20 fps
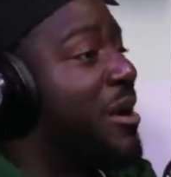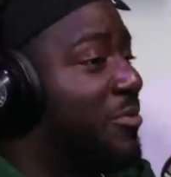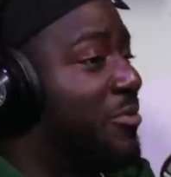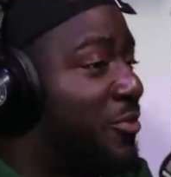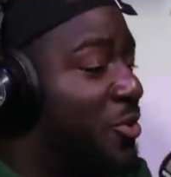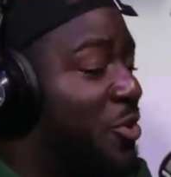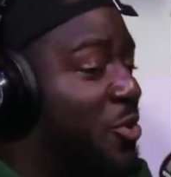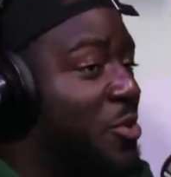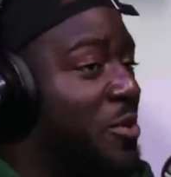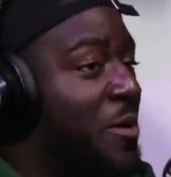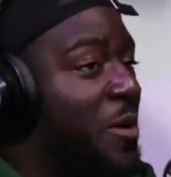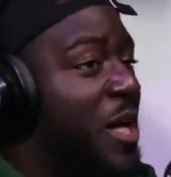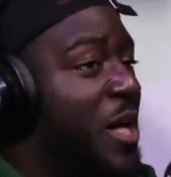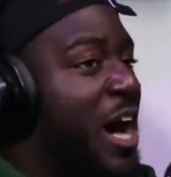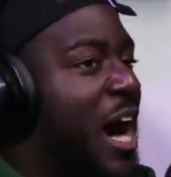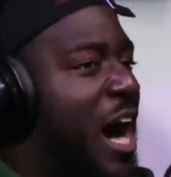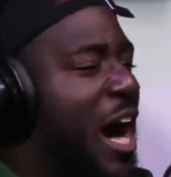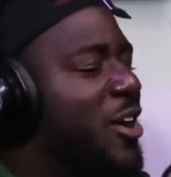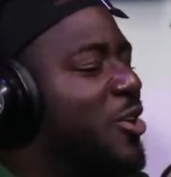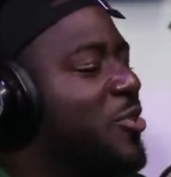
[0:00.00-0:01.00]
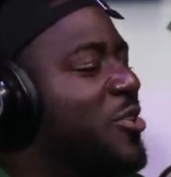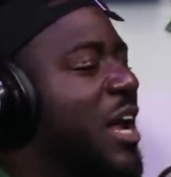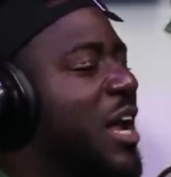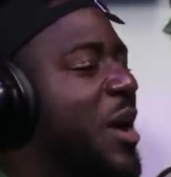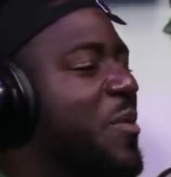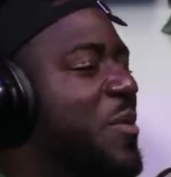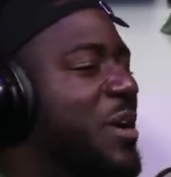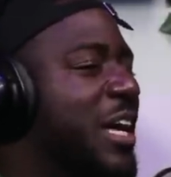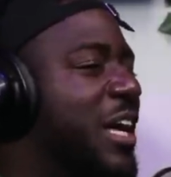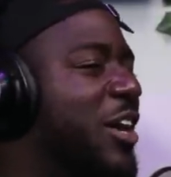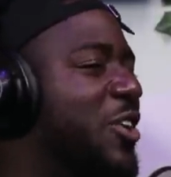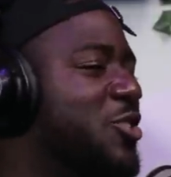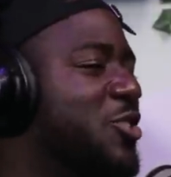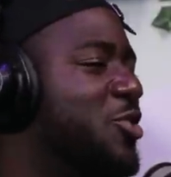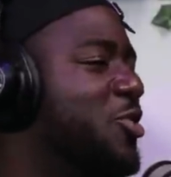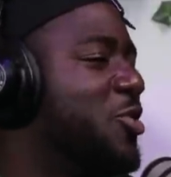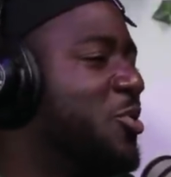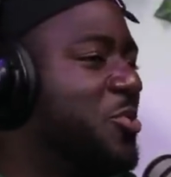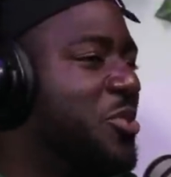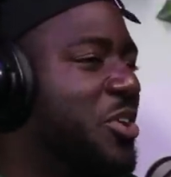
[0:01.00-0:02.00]
breath, though, I don't like when
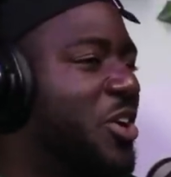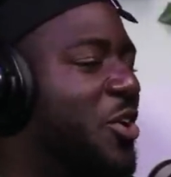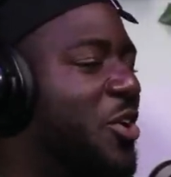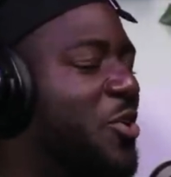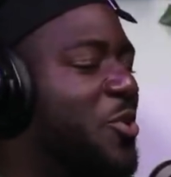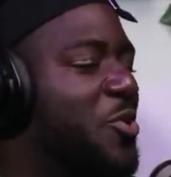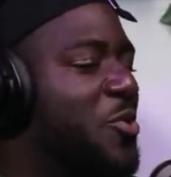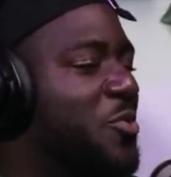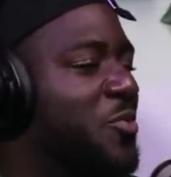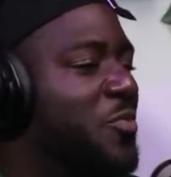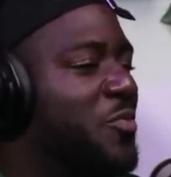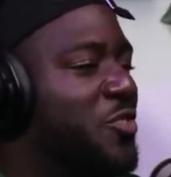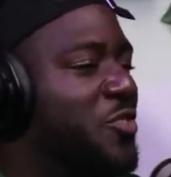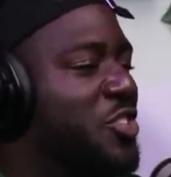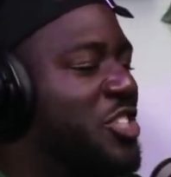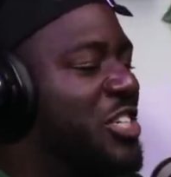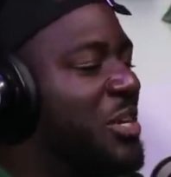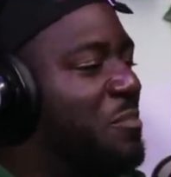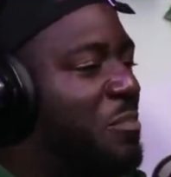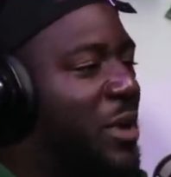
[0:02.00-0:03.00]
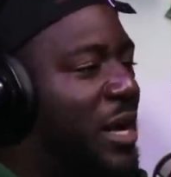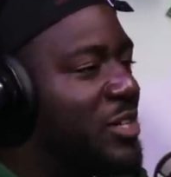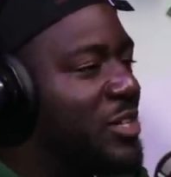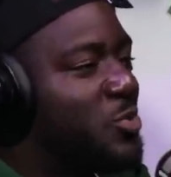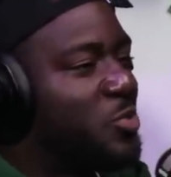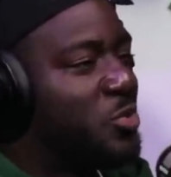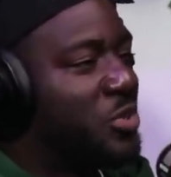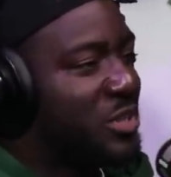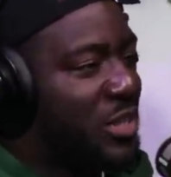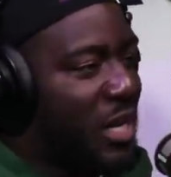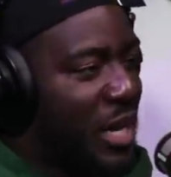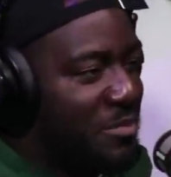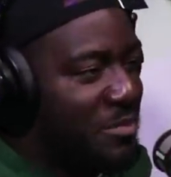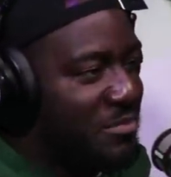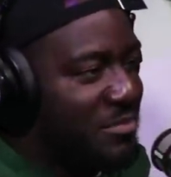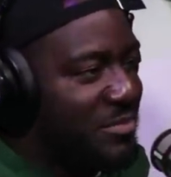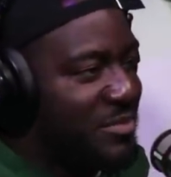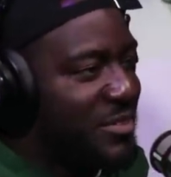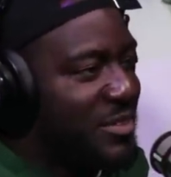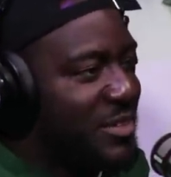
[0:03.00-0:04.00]
girls do the whole gym pants all the
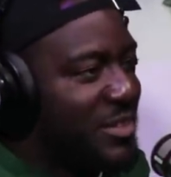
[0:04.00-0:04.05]
time.